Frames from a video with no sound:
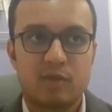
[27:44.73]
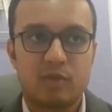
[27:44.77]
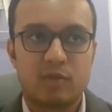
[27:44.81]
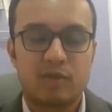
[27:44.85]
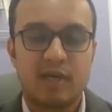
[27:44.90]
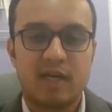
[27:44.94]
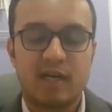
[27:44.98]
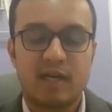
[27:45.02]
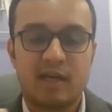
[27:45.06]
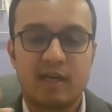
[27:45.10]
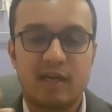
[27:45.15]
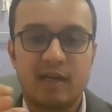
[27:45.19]
So
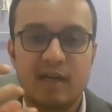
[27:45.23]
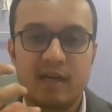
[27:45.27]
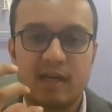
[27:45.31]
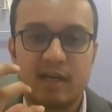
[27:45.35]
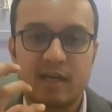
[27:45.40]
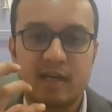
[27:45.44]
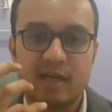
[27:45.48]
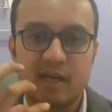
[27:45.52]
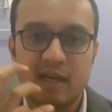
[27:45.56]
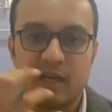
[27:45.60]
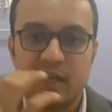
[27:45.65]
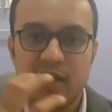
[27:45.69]

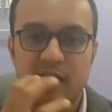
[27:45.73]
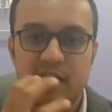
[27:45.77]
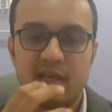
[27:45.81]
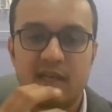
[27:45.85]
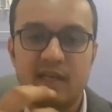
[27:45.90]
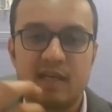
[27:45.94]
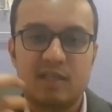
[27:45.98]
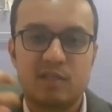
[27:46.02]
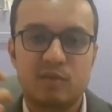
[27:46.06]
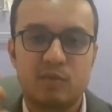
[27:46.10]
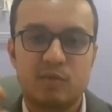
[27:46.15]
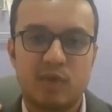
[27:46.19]
dental area
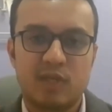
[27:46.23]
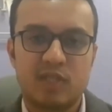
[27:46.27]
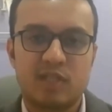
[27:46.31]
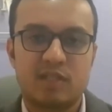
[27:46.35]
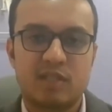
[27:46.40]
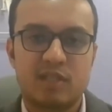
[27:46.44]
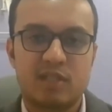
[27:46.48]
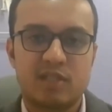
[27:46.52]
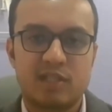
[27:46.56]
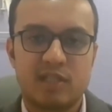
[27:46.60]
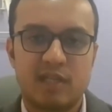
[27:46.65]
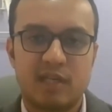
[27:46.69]
is one
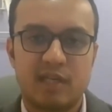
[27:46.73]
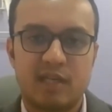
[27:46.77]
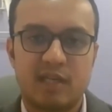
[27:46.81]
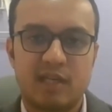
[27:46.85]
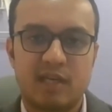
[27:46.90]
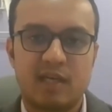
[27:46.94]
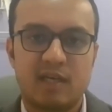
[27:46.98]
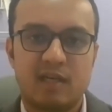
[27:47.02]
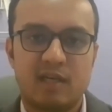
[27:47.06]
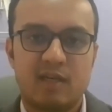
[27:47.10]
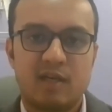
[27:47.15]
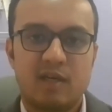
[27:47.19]
such
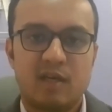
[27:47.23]
area